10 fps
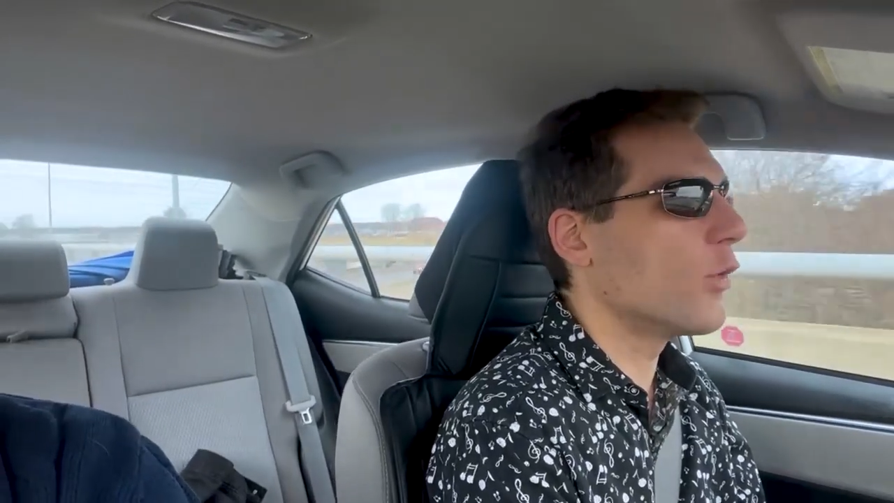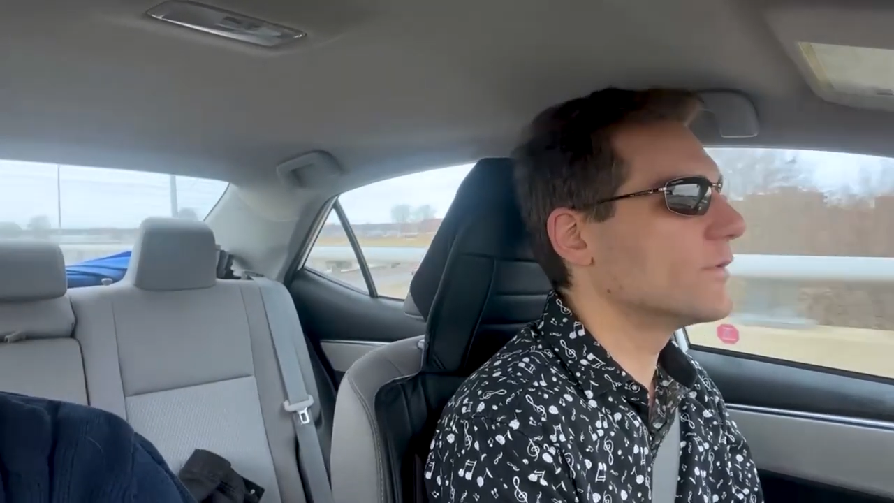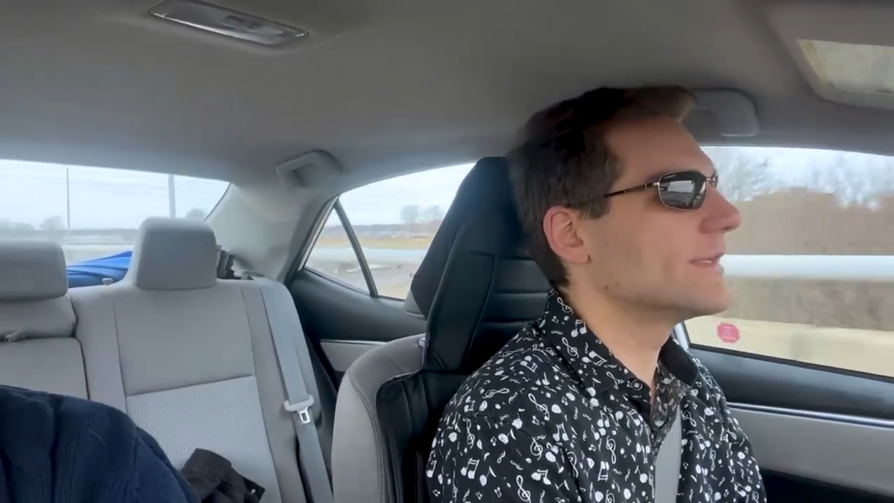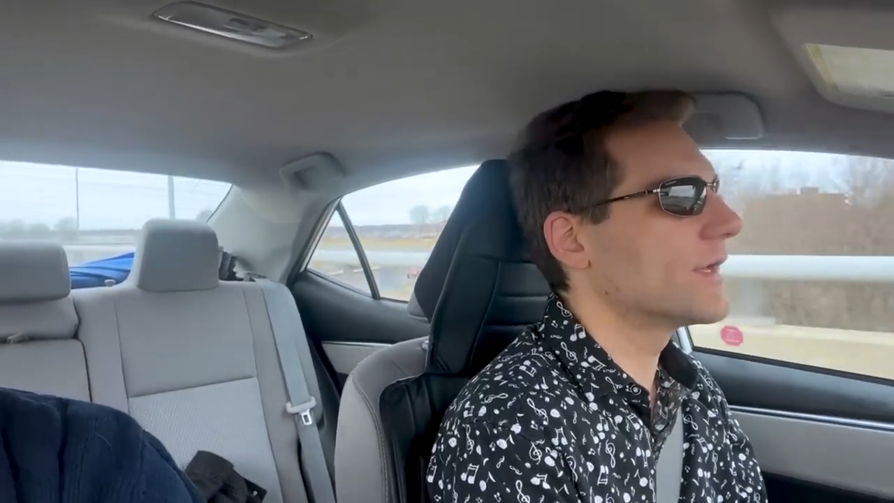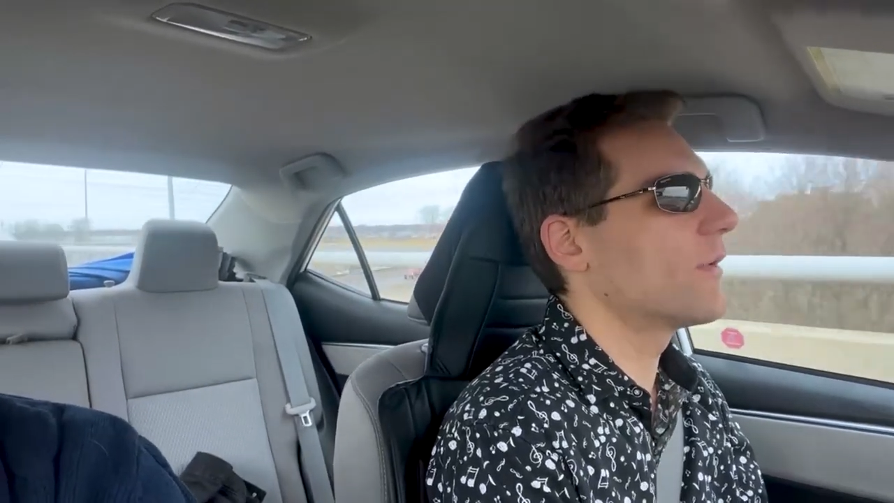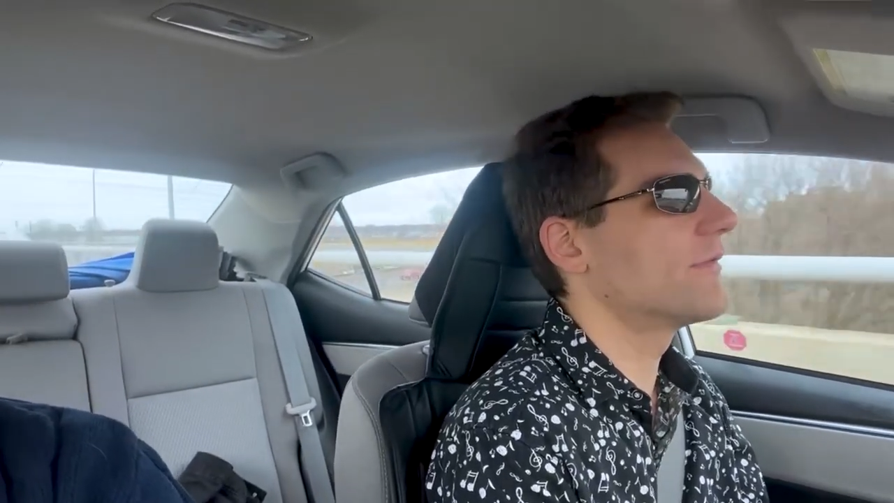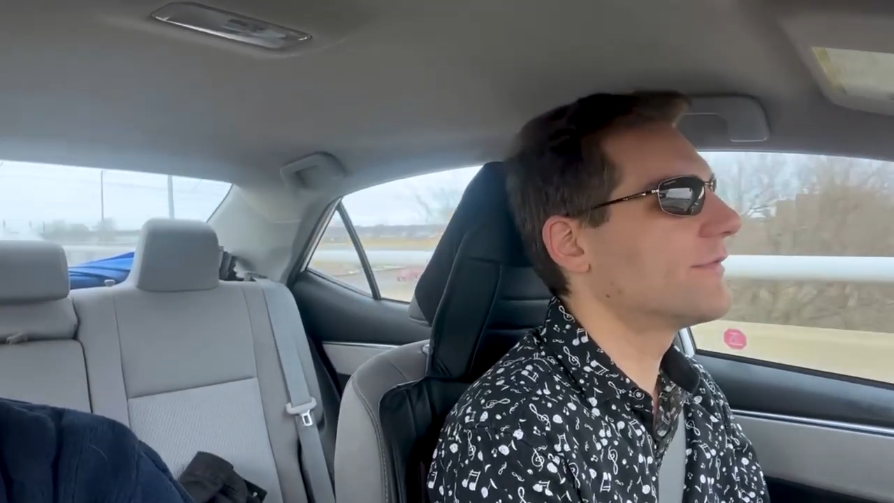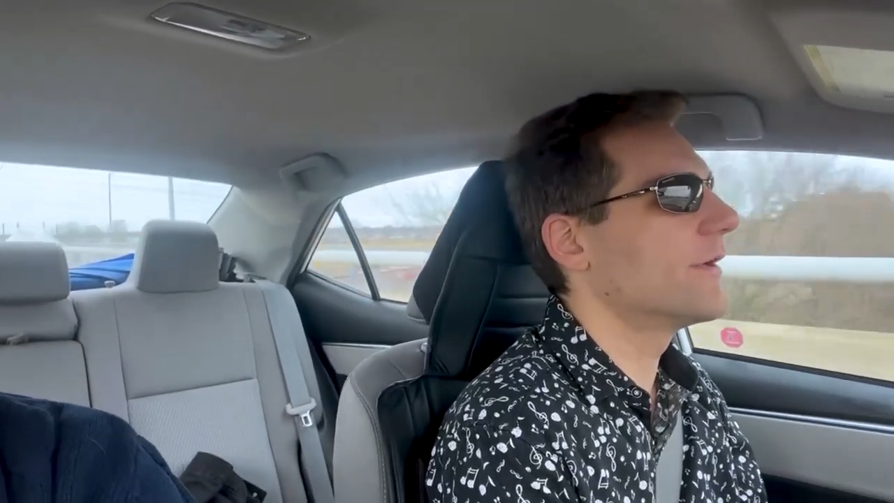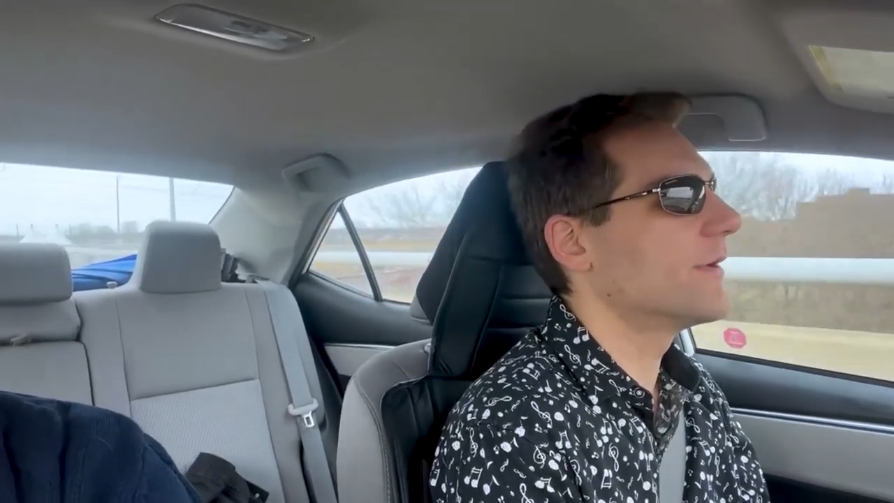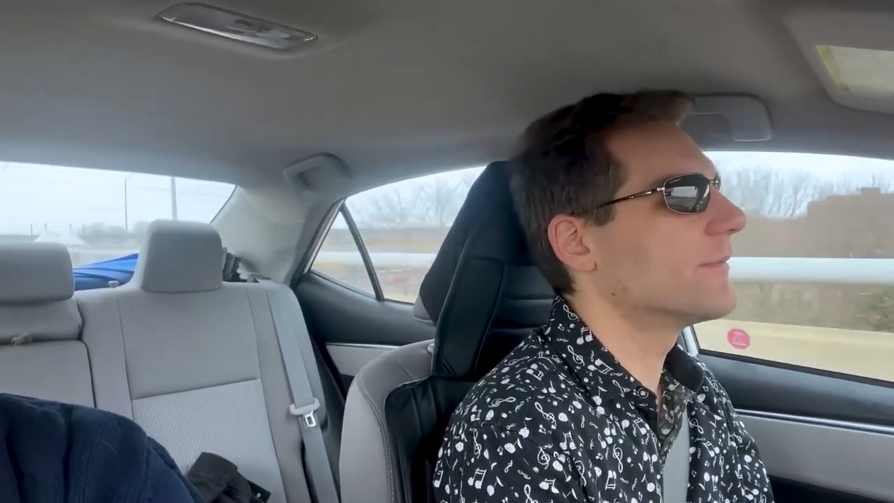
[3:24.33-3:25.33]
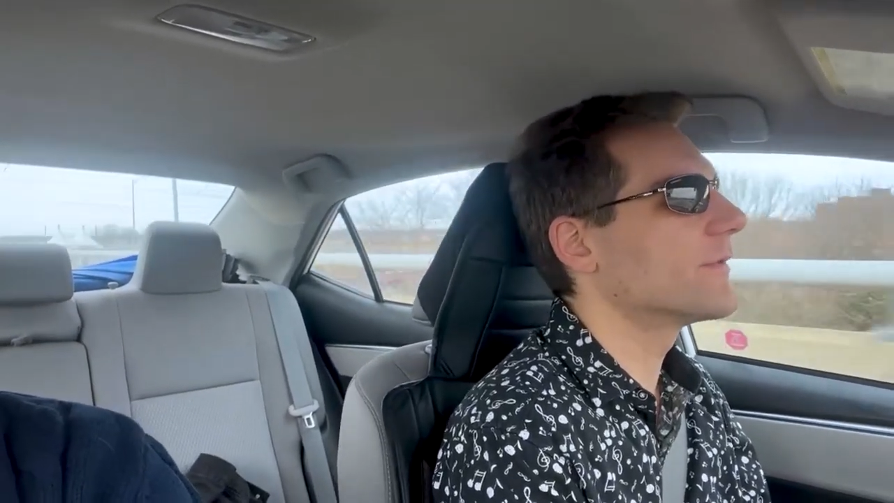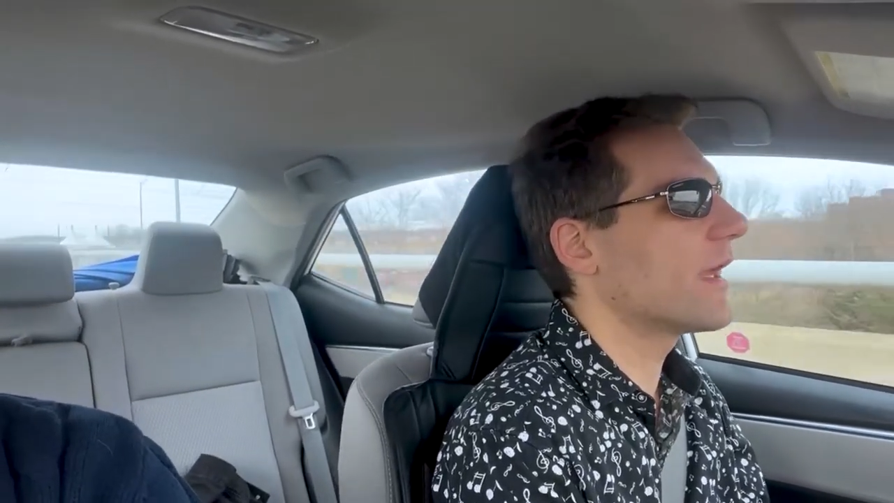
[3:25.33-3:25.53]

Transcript: only did one film.